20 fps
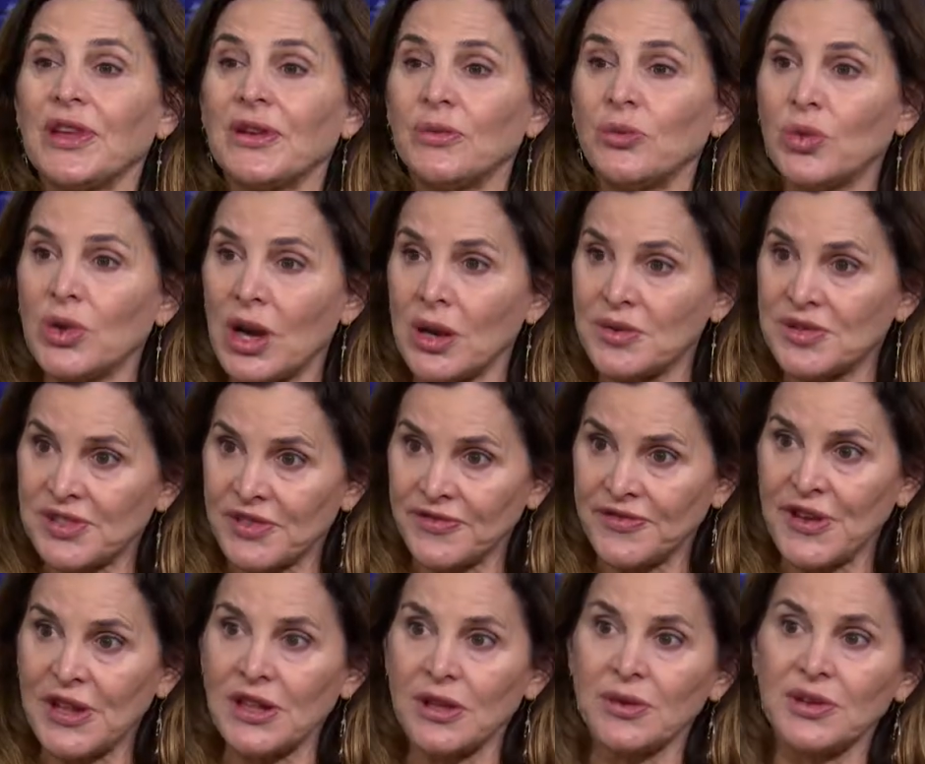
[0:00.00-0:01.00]
when I was a
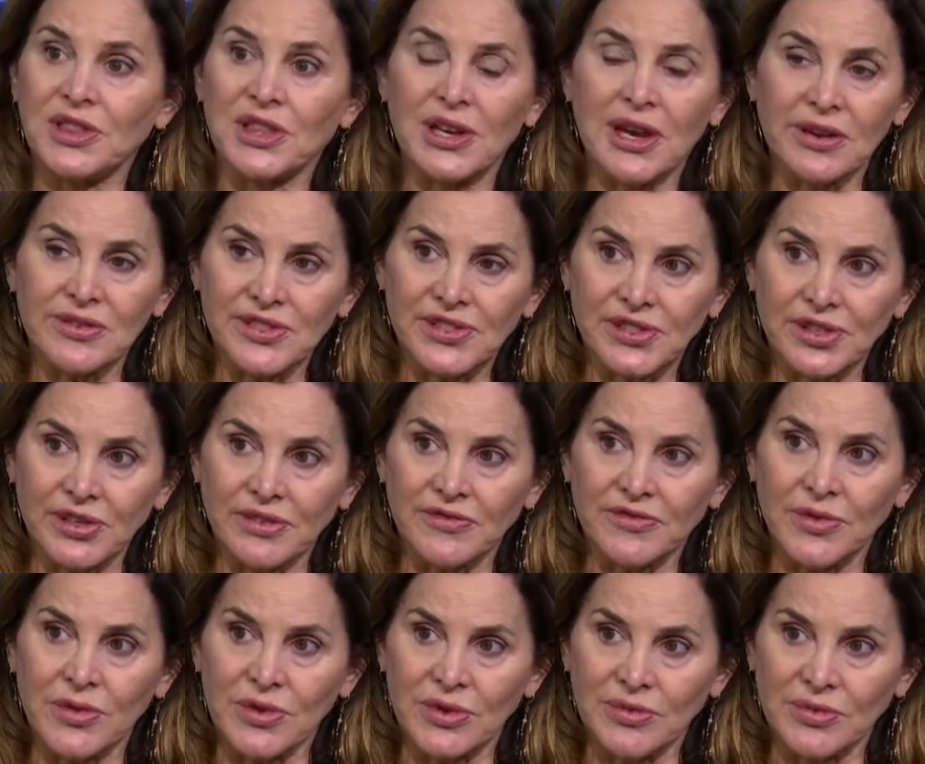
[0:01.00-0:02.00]
fellow at the Council on
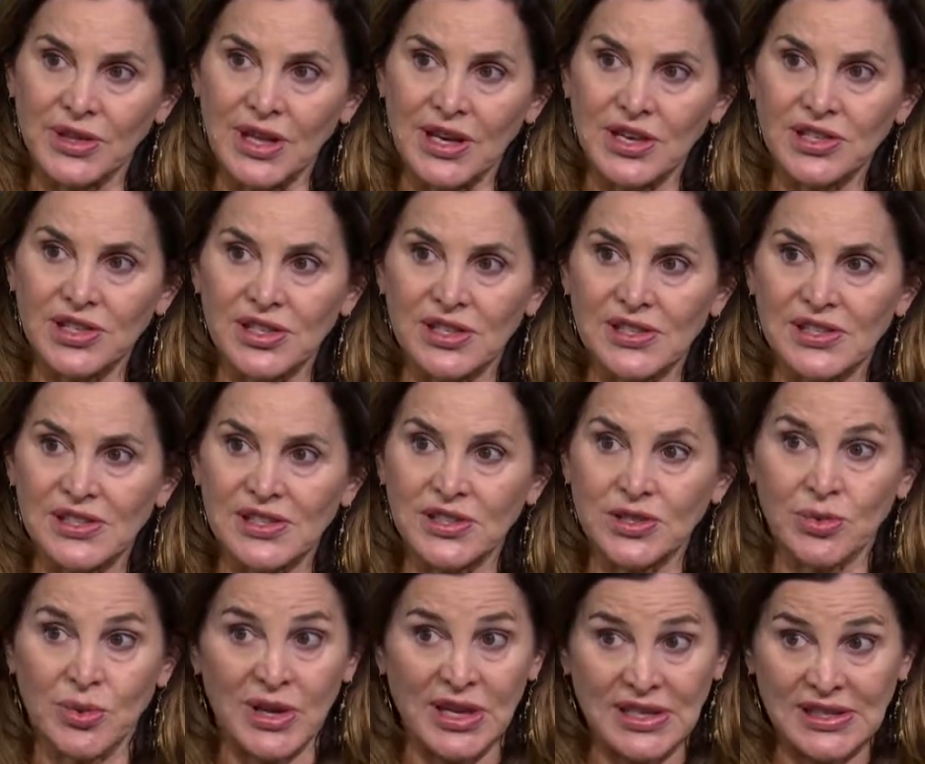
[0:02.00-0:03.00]
Foreign Relations in
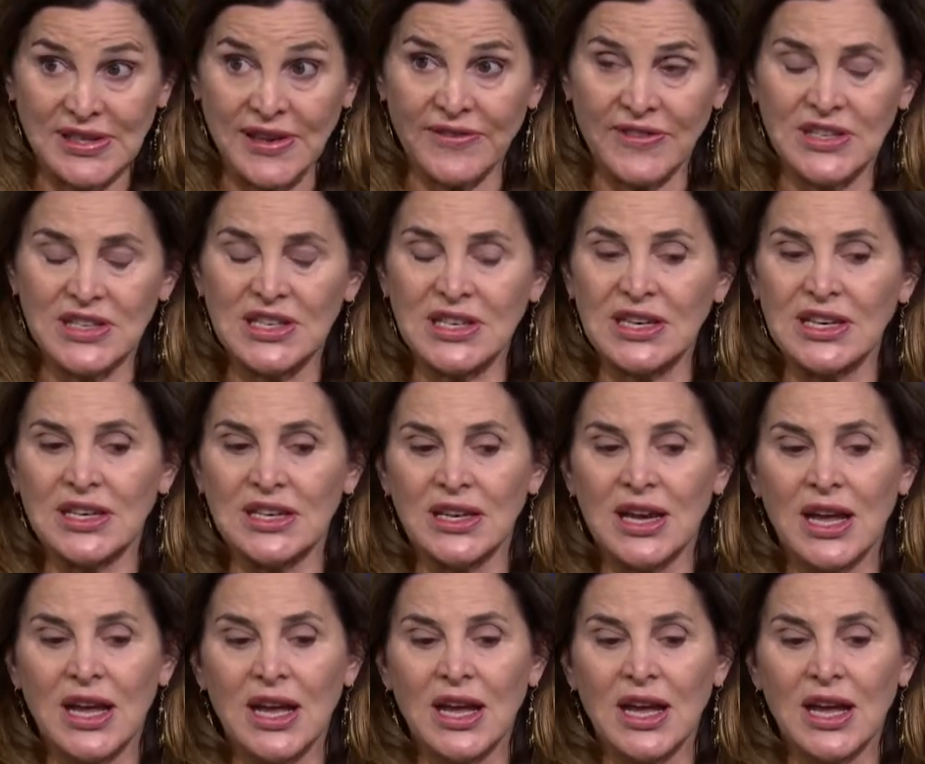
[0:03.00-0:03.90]
2017,